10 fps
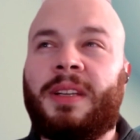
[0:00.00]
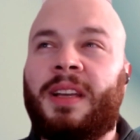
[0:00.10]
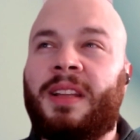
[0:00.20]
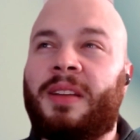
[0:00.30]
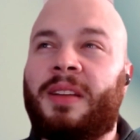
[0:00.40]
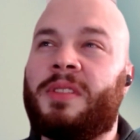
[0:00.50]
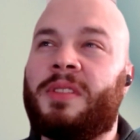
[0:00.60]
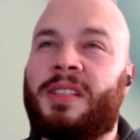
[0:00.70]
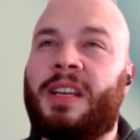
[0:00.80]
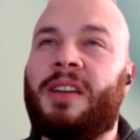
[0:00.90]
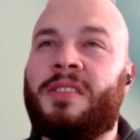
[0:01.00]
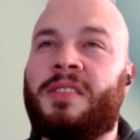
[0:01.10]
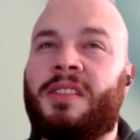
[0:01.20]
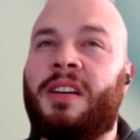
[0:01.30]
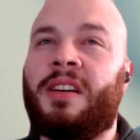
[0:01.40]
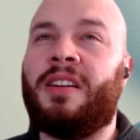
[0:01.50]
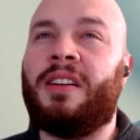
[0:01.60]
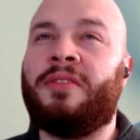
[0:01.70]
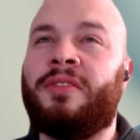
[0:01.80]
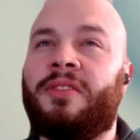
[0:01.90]
And it was the sounds
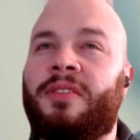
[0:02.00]
of